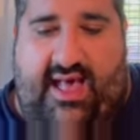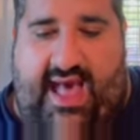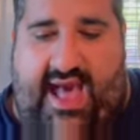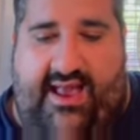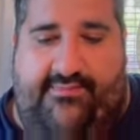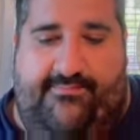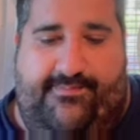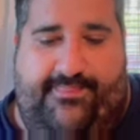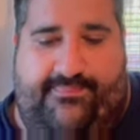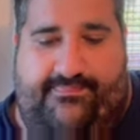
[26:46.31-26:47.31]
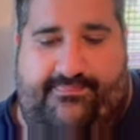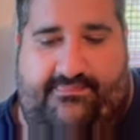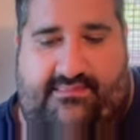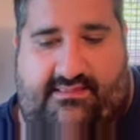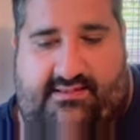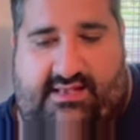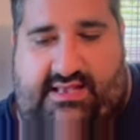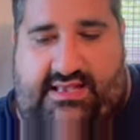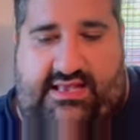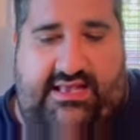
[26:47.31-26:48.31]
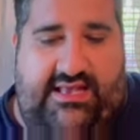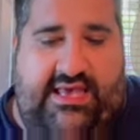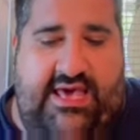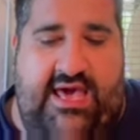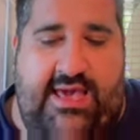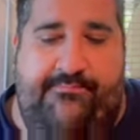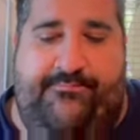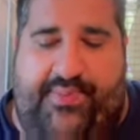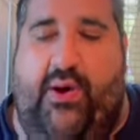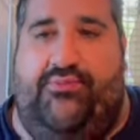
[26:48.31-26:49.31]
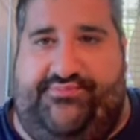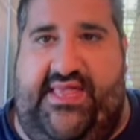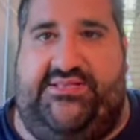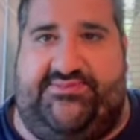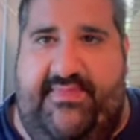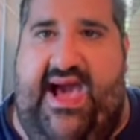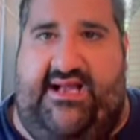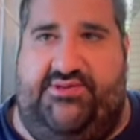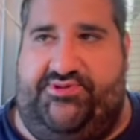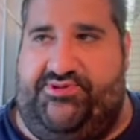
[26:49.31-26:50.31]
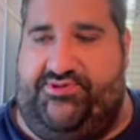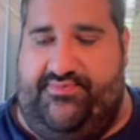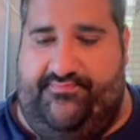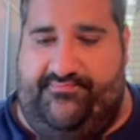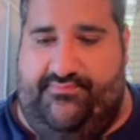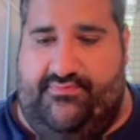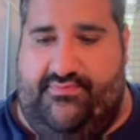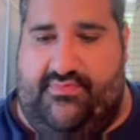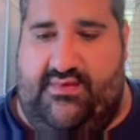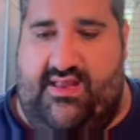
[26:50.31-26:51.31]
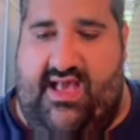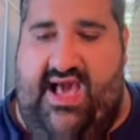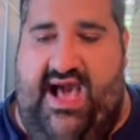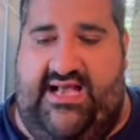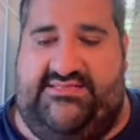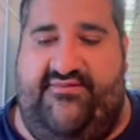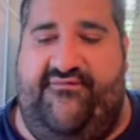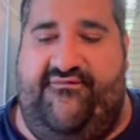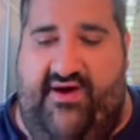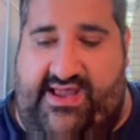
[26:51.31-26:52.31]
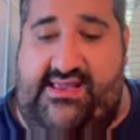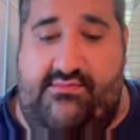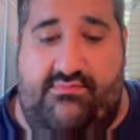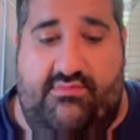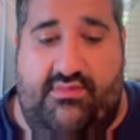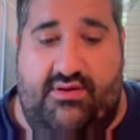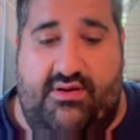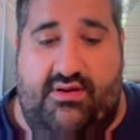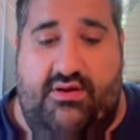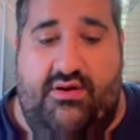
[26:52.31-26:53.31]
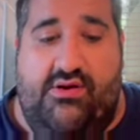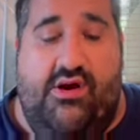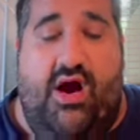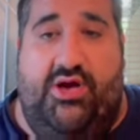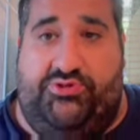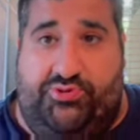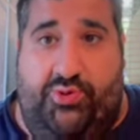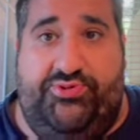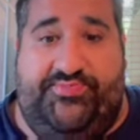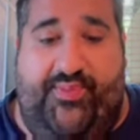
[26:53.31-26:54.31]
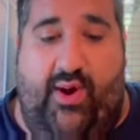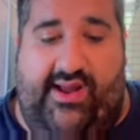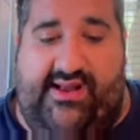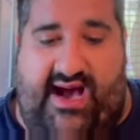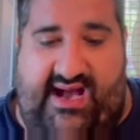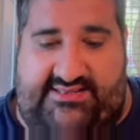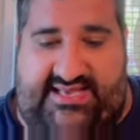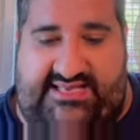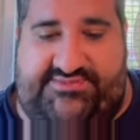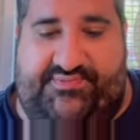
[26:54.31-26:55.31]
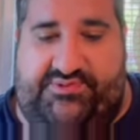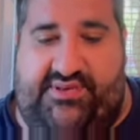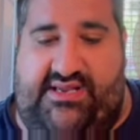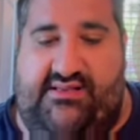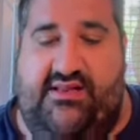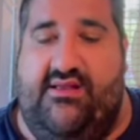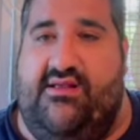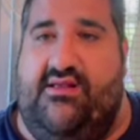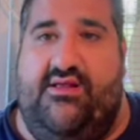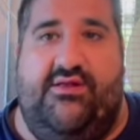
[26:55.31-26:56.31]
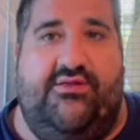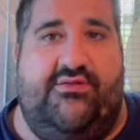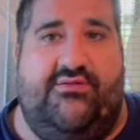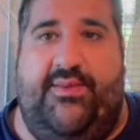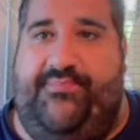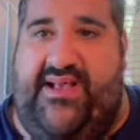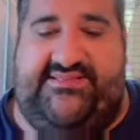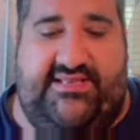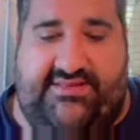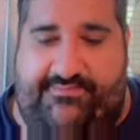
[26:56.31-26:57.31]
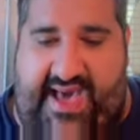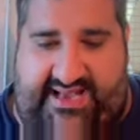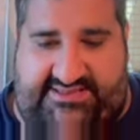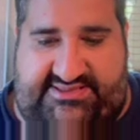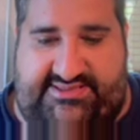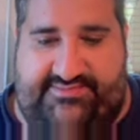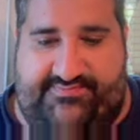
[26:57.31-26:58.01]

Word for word: And he built this match as a fight, a true sporting contest between the best of the best.